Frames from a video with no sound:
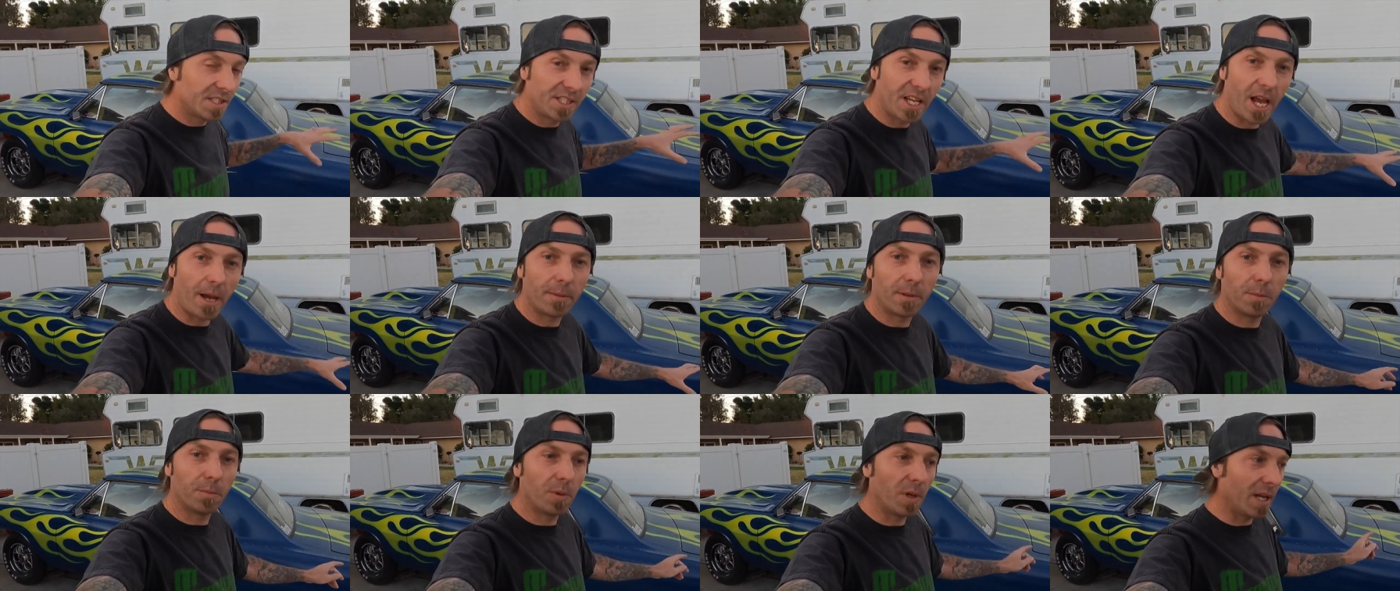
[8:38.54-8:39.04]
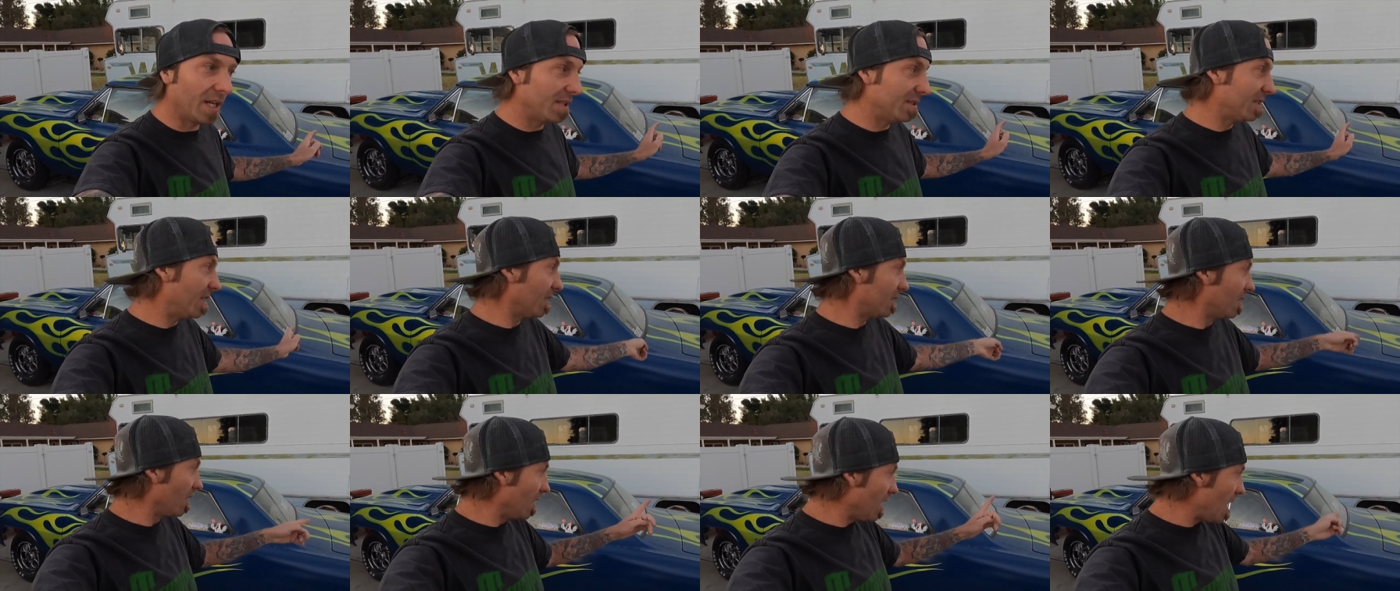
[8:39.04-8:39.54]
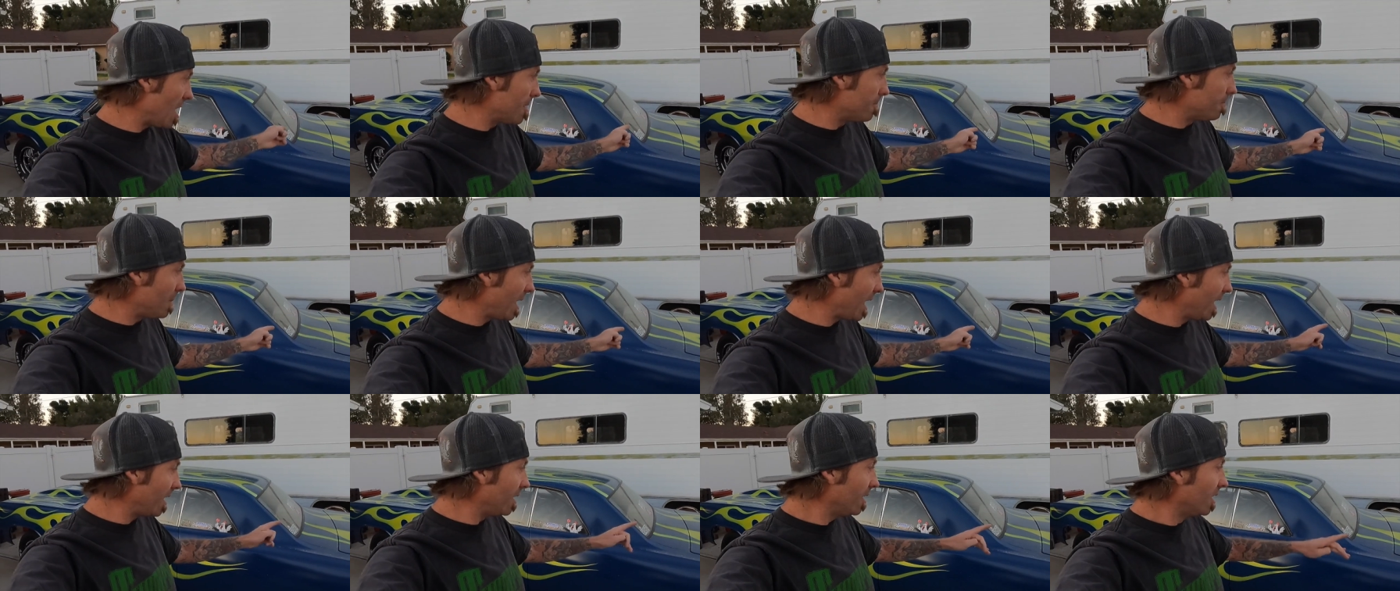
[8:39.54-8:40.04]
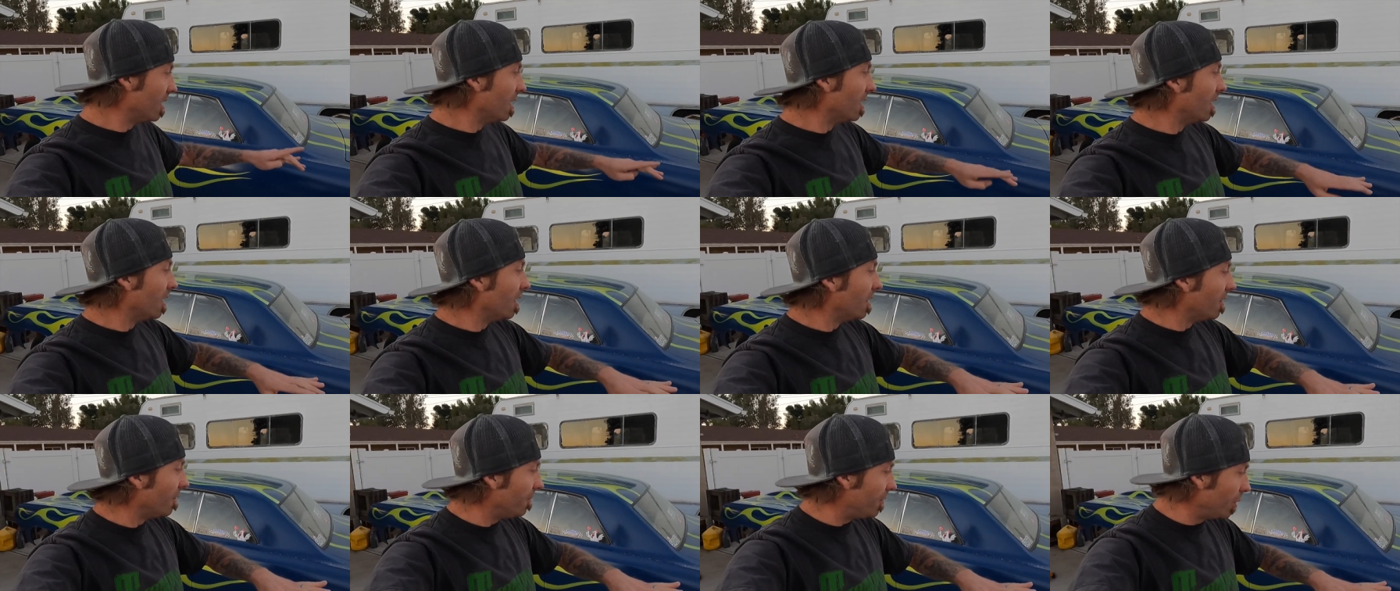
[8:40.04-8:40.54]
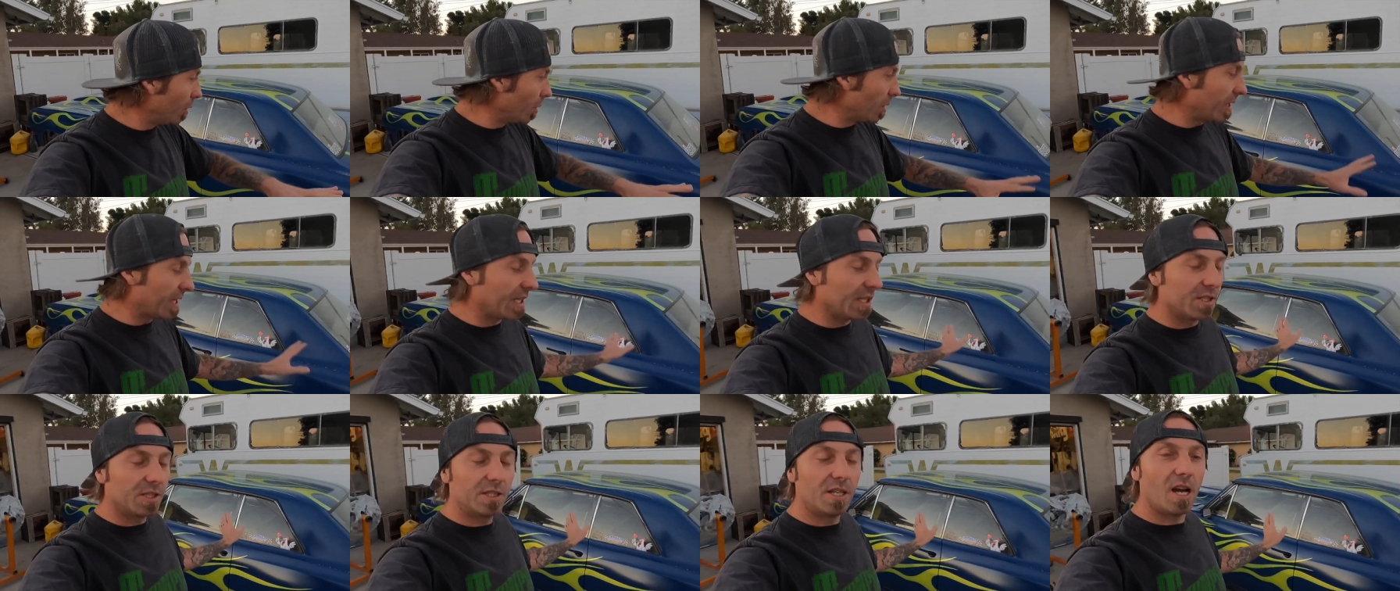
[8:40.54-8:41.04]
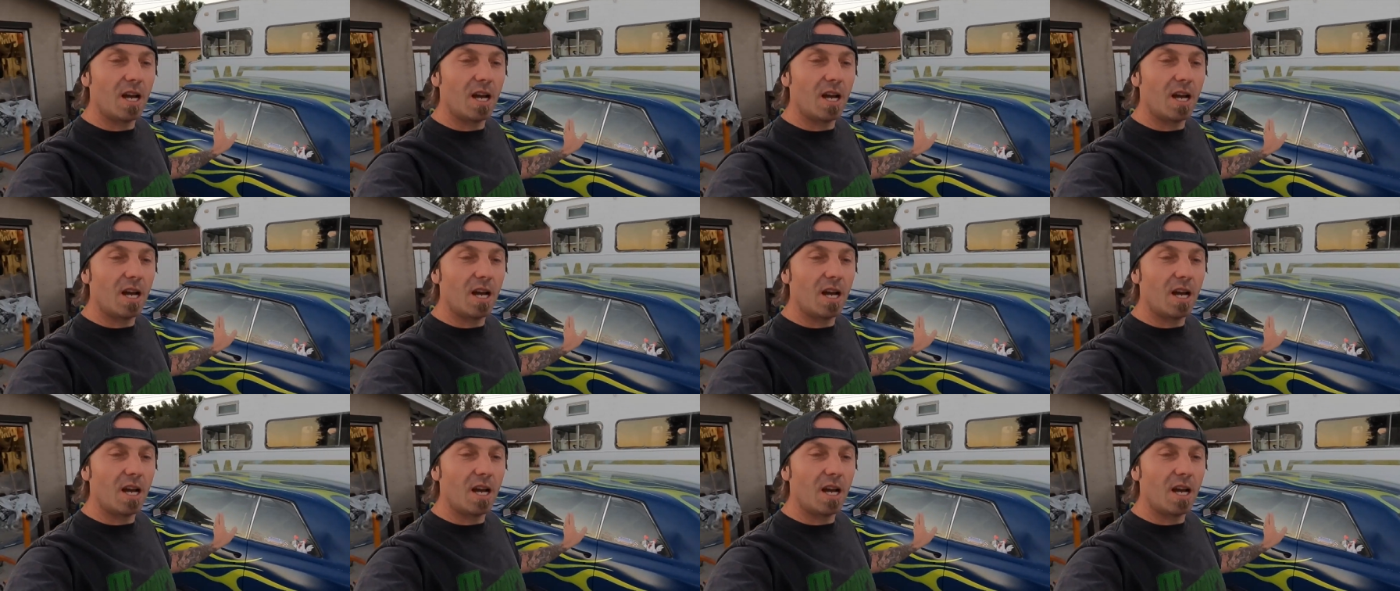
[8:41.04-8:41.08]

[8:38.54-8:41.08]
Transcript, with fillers: stabbed in place, get the line made. Fueling is